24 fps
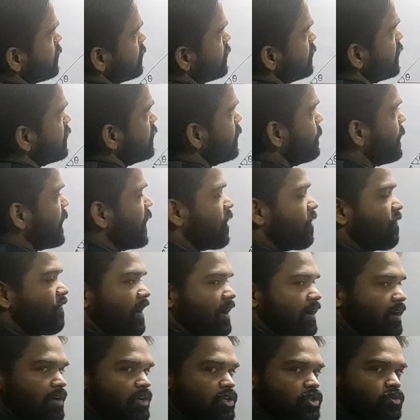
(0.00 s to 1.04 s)
Then the pair of
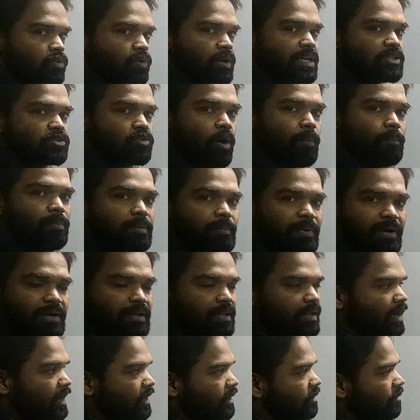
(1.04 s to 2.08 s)
angle is known as
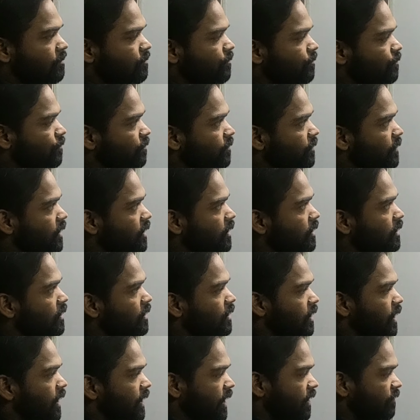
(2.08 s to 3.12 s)
complementary angle.
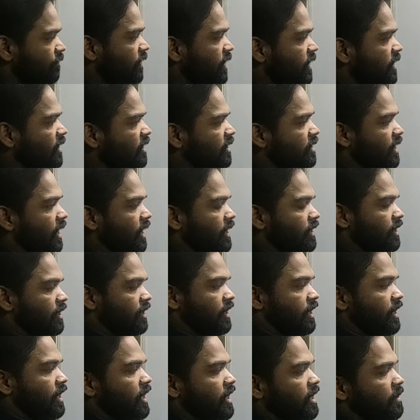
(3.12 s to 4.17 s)
Now I have taken a triangle
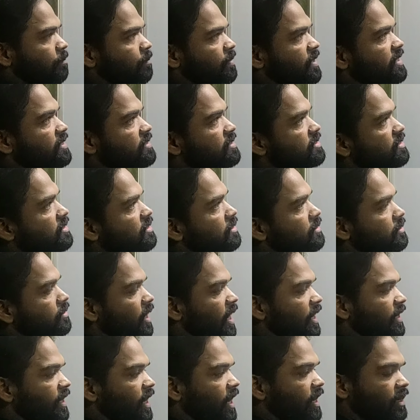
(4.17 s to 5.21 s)
ABC,
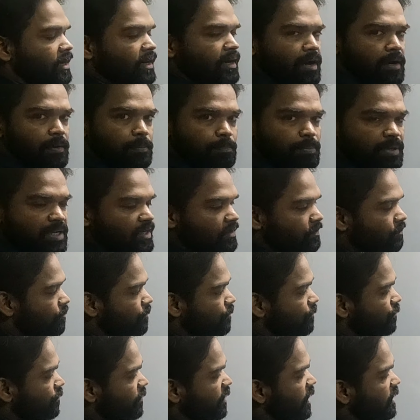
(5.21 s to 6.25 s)
right angle at B.
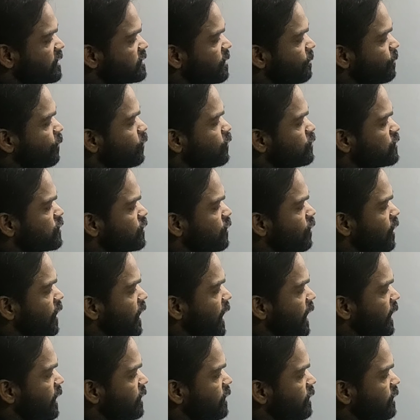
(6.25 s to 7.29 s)
And suppose your
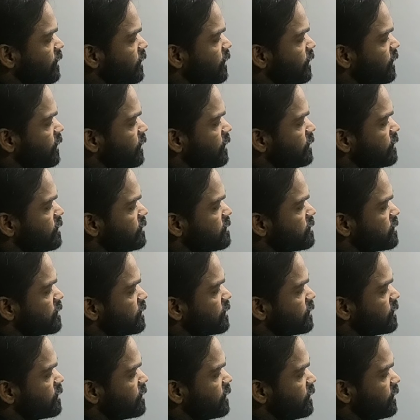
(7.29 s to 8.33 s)
angle A is
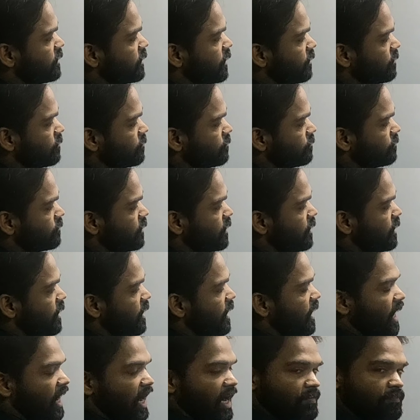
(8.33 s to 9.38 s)
theta.
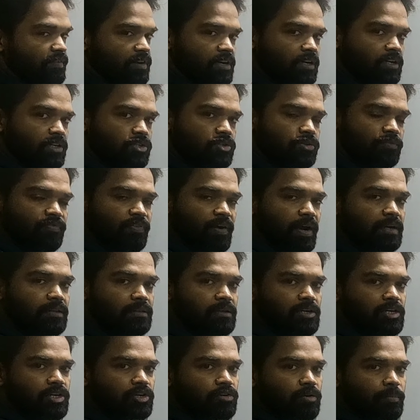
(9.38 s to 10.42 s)
And we need to find the
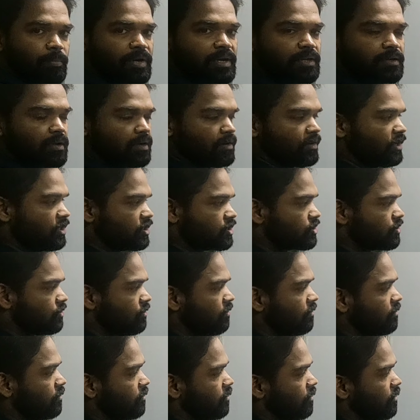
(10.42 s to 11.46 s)
trigonometrical ratio
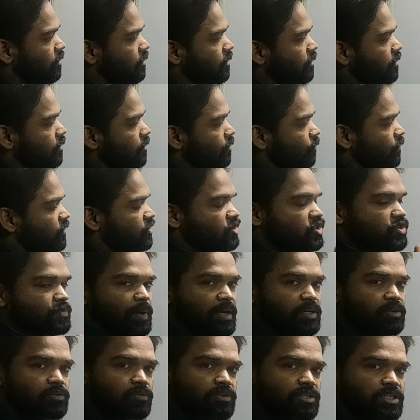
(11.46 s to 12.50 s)
with
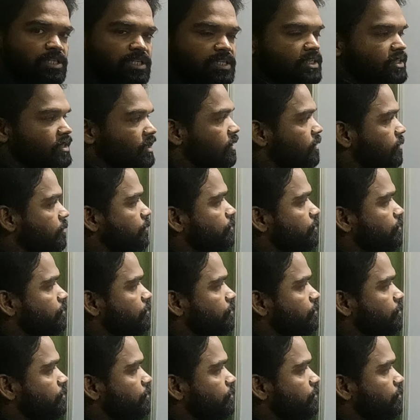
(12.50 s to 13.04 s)
respect to theta.